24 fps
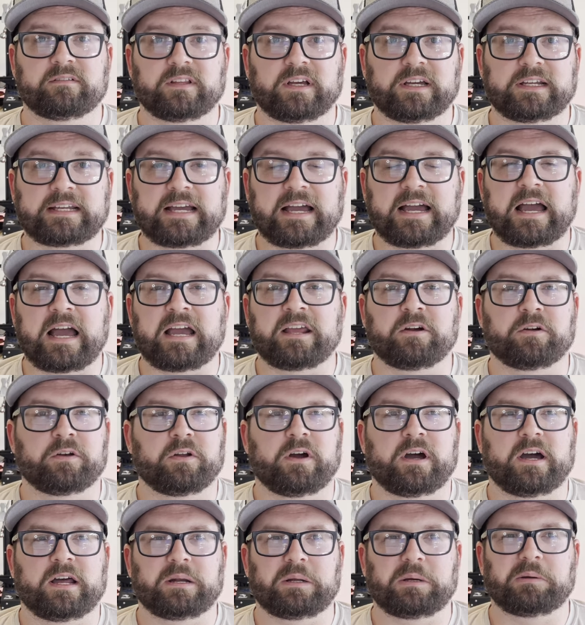Like, I don't
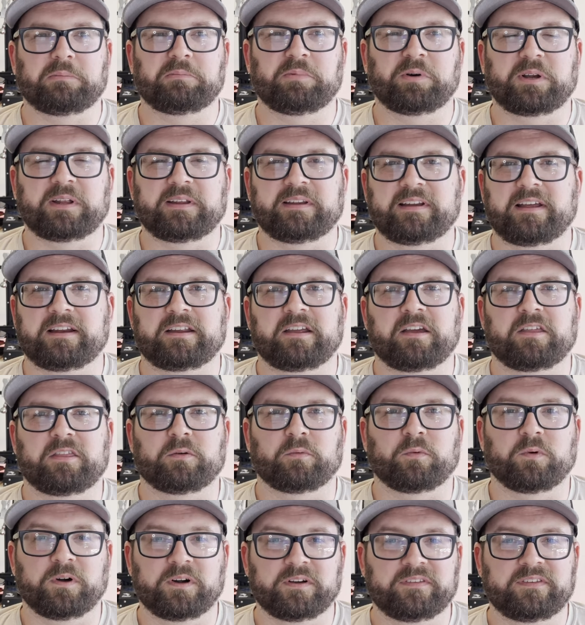know how to put it in any other
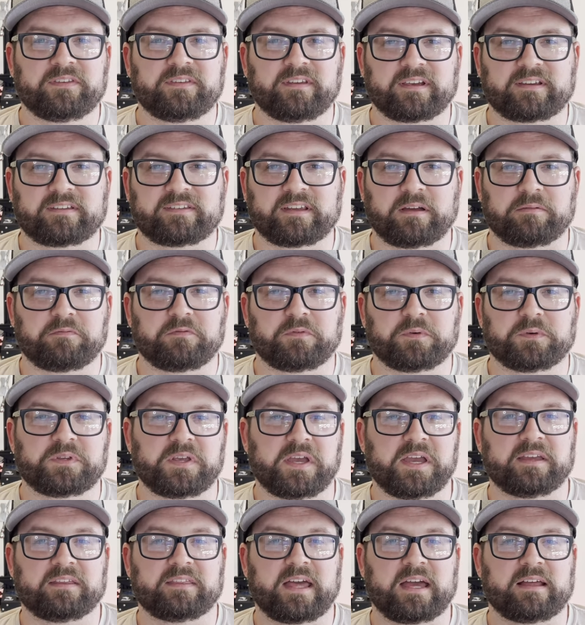words except for
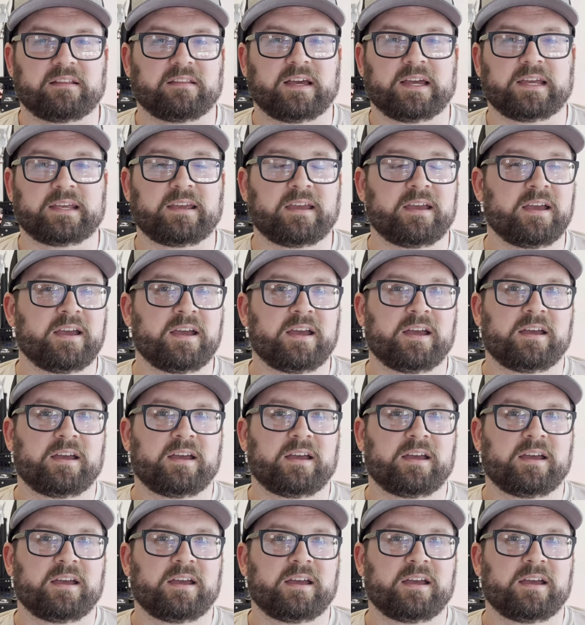saying that, like